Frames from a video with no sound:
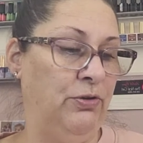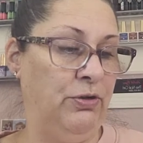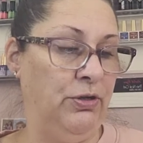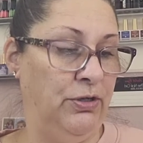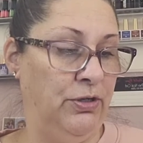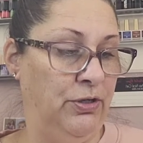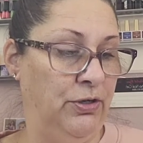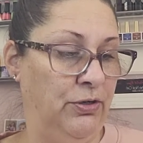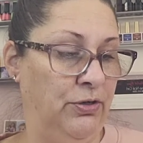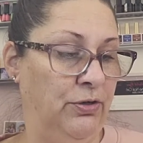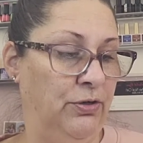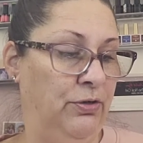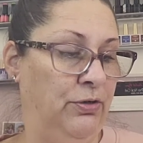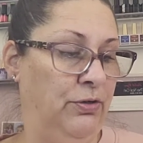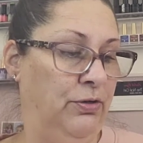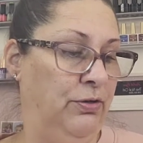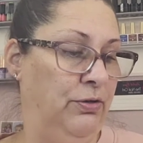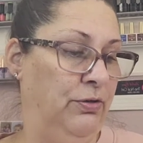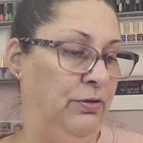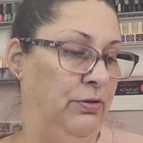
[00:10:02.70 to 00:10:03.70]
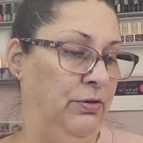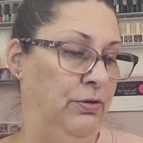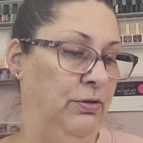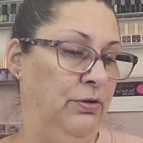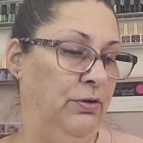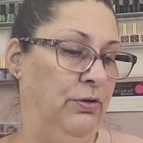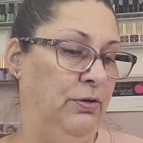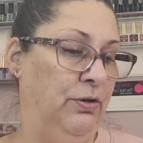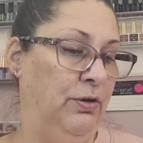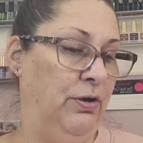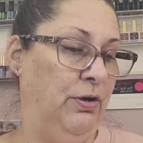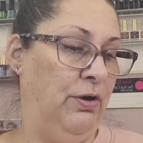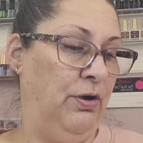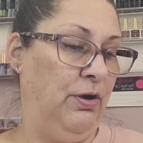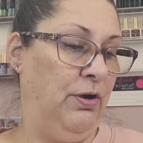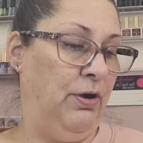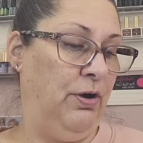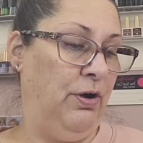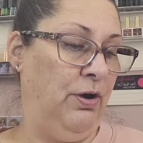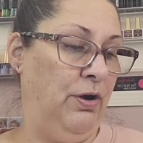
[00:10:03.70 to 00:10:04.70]
can cure
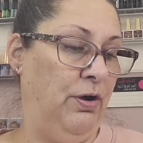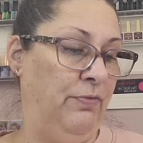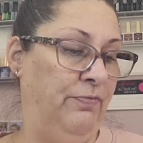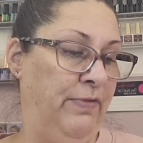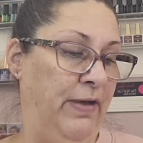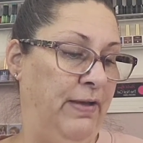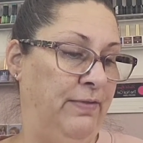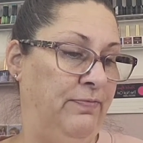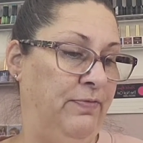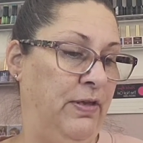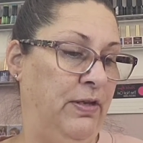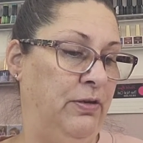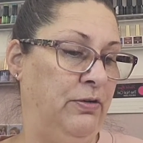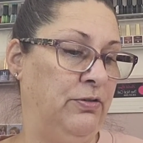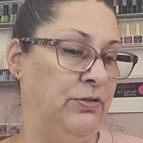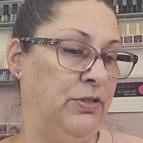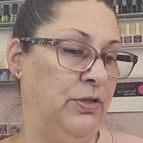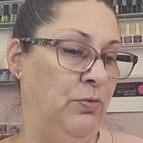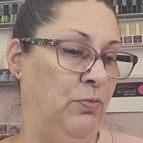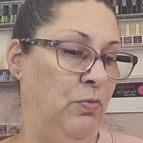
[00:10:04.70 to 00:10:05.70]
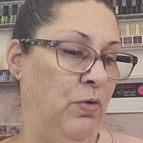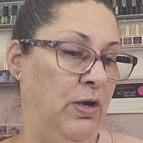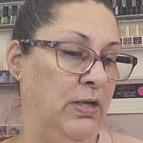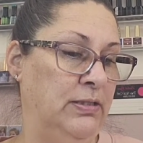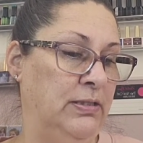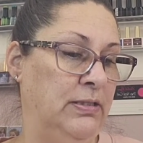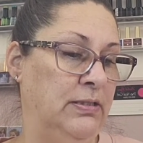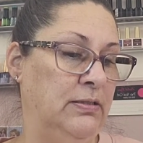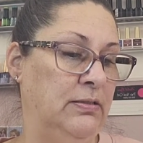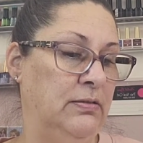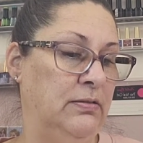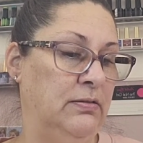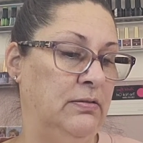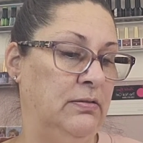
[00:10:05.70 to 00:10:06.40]
all 5 fingers at once.